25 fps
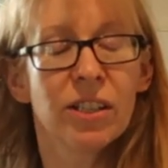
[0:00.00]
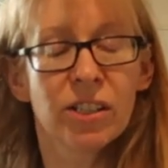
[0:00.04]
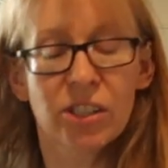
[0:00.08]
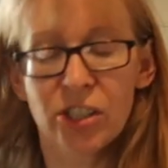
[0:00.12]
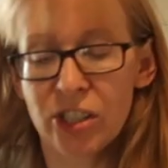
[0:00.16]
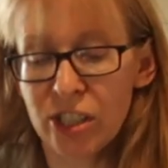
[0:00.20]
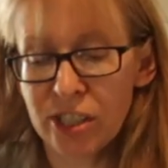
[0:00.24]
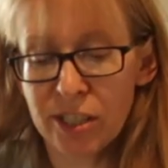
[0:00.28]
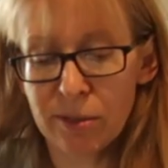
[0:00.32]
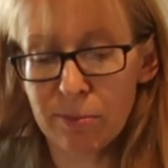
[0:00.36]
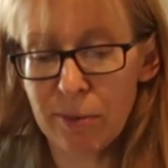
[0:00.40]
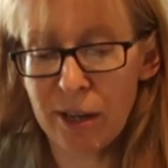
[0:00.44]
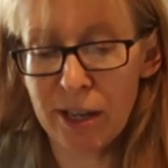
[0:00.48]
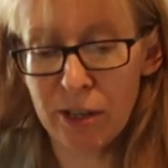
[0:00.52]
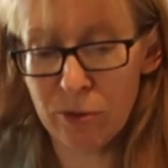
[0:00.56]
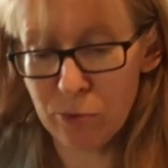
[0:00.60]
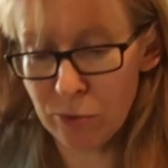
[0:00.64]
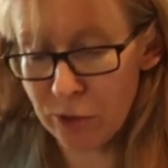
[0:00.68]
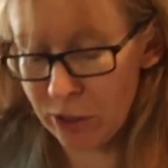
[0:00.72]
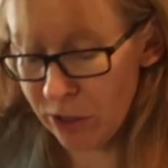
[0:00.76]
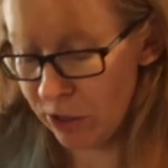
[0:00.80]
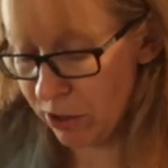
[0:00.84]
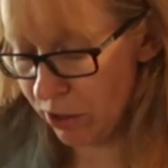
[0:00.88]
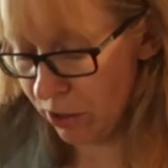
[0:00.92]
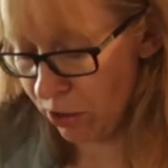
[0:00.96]
It's just made
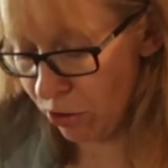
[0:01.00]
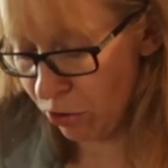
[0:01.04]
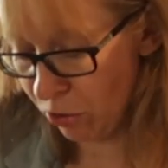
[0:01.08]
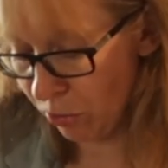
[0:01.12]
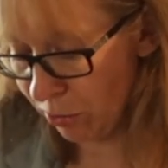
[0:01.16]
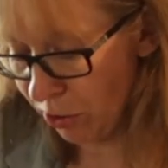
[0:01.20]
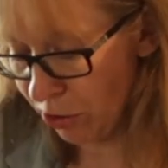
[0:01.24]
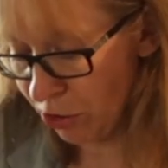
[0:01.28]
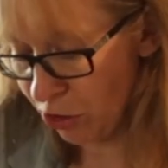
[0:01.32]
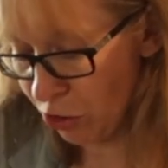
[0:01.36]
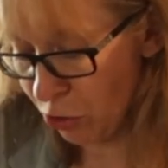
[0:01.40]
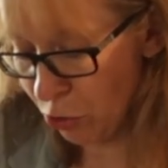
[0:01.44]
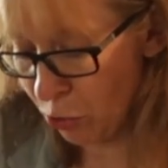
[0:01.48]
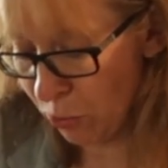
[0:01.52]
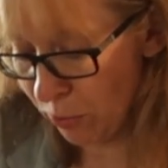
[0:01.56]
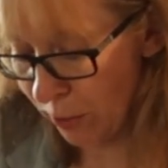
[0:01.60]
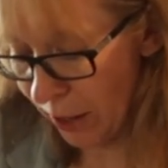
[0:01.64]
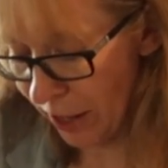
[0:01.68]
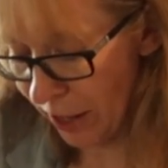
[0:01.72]
with normal short